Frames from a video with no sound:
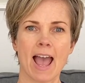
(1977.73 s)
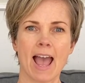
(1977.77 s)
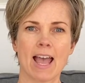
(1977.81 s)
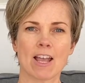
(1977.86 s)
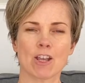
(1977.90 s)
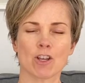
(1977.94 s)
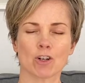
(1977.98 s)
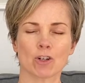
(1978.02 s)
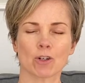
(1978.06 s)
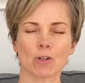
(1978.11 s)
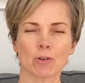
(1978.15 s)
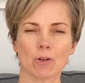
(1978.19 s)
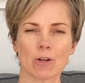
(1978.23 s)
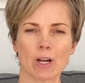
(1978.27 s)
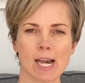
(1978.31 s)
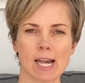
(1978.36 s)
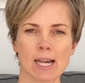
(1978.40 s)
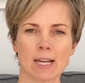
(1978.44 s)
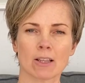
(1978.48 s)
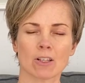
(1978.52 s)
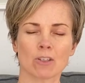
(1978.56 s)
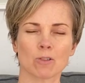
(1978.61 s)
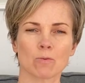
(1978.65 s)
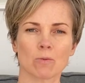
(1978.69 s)
you're
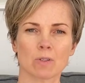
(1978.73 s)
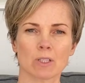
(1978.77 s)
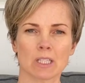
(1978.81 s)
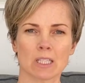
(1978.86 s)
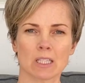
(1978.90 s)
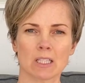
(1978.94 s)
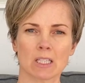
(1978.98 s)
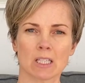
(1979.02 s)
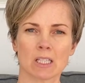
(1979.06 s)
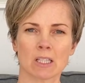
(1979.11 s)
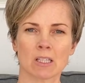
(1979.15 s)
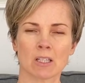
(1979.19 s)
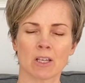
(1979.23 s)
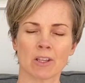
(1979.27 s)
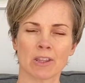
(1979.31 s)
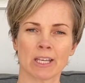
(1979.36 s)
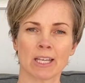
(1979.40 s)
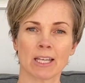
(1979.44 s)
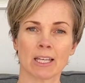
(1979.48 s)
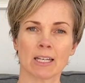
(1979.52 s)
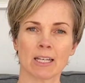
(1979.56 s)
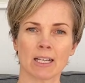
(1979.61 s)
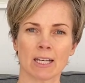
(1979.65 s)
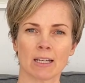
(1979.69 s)
creating this resistance on the
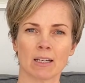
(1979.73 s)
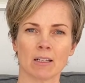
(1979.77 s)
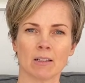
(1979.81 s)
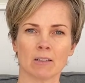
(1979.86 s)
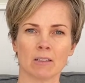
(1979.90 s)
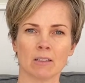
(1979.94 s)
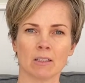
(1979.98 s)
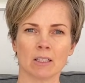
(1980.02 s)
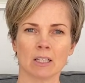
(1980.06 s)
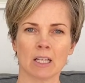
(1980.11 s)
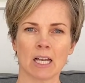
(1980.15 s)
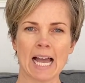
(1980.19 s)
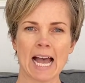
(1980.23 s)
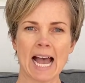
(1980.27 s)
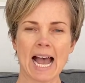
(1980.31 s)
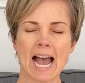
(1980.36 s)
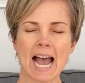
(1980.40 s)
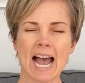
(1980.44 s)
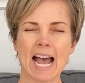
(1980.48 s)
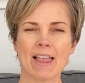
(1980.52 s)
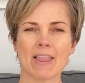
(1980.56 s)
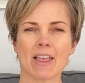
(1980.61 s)
inhale, and